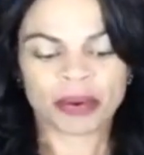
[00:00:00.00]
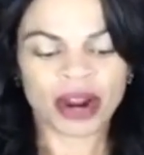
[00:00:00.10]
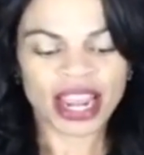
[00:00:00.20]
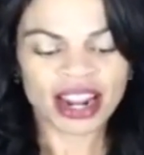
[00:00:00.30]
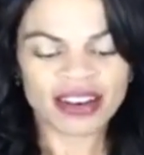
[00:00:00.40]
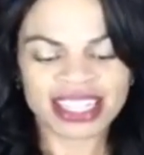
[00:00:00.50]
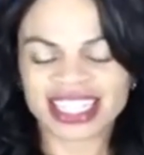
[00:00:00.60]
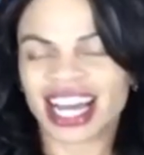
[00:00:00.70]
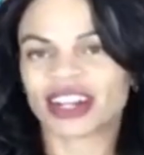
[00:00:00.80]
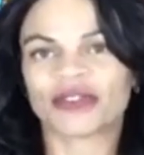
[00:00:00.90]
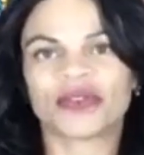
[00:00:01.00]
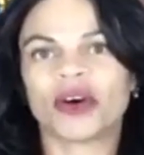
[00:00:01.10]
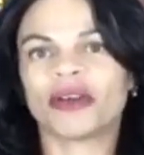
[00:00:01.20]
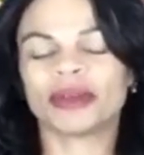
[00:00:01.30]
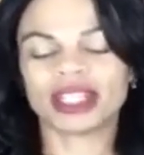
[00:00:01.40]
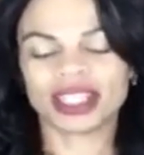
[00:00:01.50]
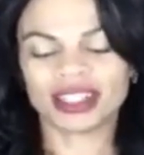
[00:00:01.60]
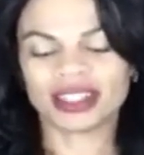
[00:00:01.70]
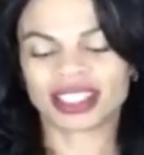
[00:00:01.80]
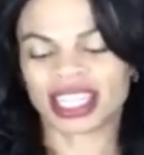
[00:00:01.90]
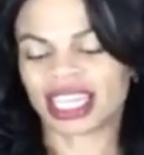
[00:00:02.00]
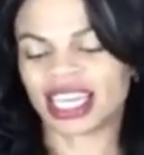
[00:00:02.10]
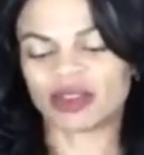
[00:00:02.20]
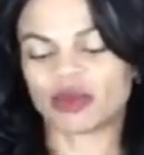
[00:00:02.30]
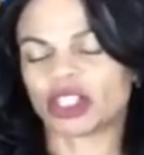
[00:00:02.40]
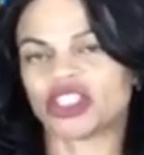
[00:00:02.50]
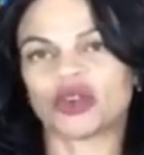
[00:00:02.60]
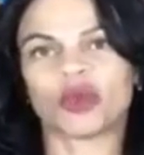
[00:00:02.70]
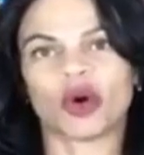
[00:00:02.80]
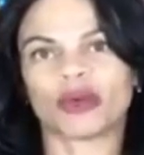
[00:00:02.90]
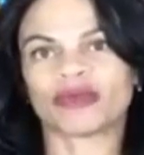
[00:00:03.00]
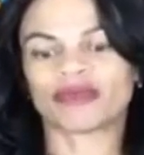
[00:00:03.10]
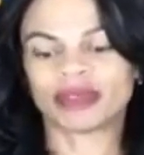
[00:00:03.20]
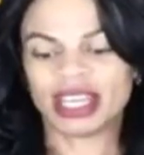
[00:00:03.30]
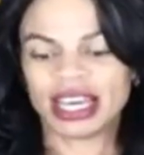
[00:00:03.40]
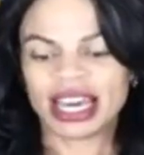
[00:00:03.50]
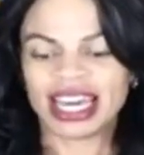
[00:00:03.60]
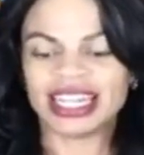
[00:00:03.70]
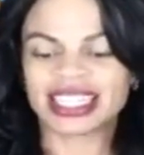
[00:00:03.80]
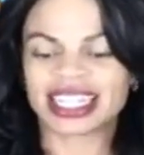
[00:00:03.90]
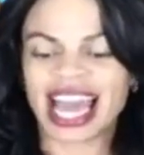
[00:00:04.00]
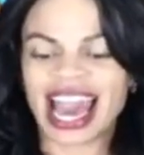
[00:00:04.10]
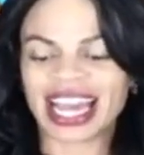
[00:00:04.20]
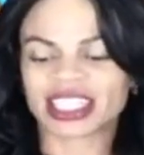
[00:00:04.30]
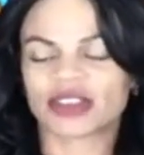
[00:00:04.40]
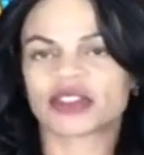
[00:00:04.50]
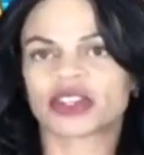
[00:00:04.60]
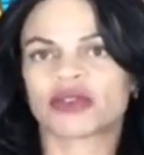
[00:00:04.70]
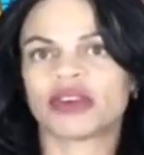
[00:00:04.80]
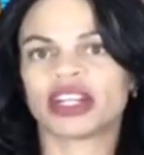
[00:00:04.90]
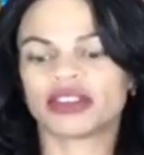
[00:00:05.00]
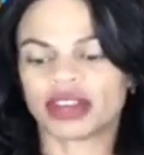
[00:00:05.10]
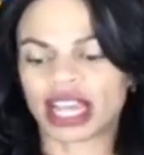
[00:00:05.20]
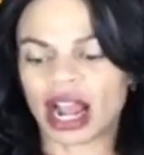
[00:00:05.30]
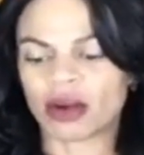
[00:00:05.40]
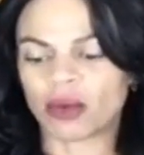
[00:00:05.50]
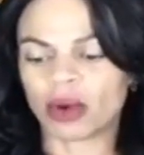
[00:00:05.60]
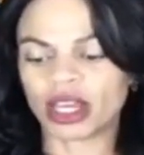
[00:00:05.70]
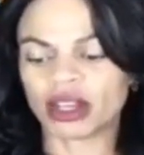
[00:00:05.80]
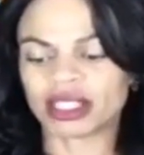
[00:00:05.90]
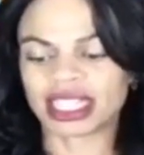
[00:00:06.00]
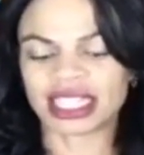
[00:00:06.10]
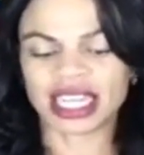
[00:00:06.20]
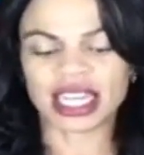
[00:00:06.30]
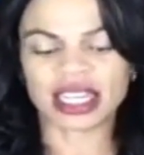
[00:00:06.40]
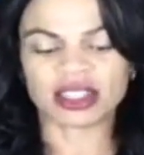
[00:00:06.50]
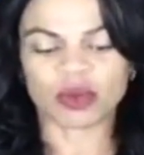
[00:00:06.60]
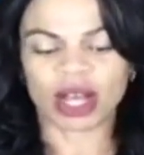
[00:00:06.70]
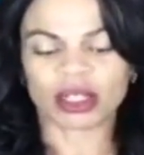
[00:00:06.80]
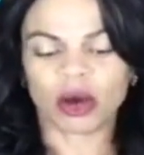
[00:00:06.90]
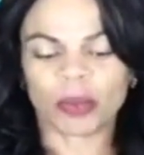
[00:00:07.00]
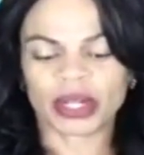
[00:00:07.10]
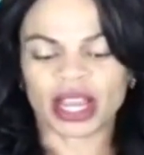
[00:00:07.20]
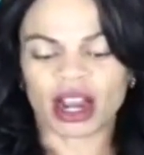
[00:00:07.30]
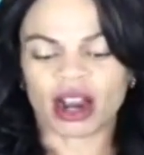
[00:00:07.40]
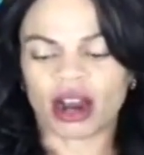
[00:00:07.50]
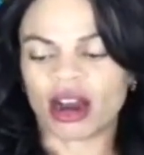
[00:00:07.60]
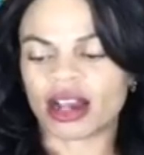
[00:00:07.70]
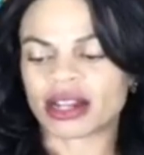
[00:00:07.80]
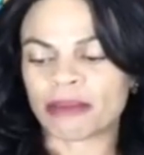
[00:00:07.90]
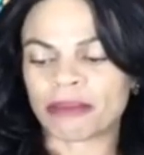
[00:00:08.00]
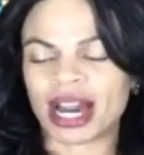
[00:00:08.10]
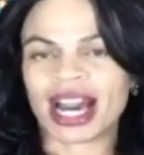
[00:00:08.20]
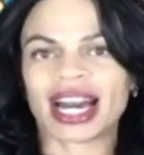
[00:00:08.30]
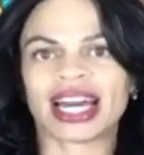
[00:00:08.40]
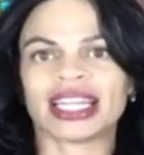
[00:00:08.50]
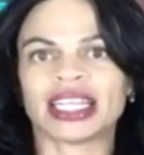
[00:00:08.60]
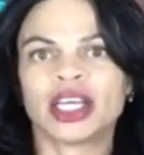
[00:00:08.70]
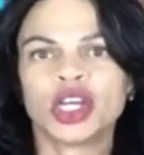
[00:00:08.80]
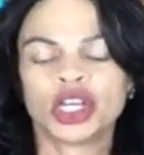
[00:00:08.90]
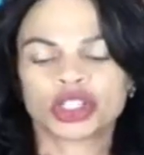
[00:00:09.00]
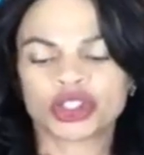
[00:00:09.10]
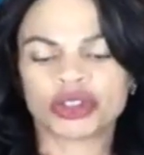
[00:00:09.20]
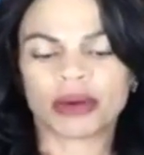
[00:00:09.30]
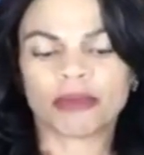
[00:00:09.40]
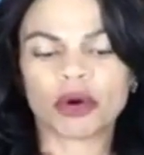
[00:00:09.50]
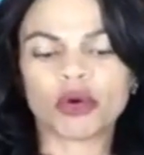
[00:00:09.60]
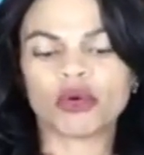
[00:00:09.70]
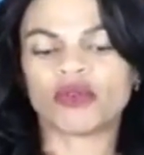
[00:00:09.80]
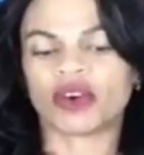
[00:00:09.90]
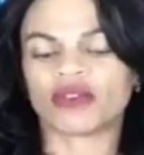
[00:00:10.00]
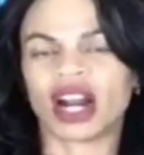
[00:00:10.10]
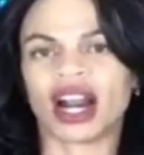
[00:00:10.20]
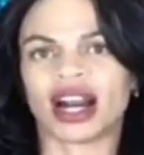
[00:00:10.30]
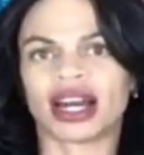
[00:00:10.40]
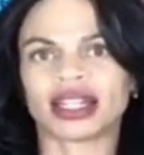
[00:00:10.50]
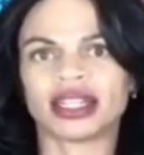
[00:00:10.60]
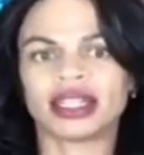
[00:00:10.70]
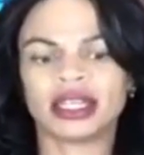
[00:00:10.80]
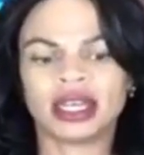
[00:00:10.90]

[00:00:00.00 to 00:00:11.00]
Prayer is not a formula to get what you want. It is an act of surrendering our will and needs while opening our heart and mind to the move of God.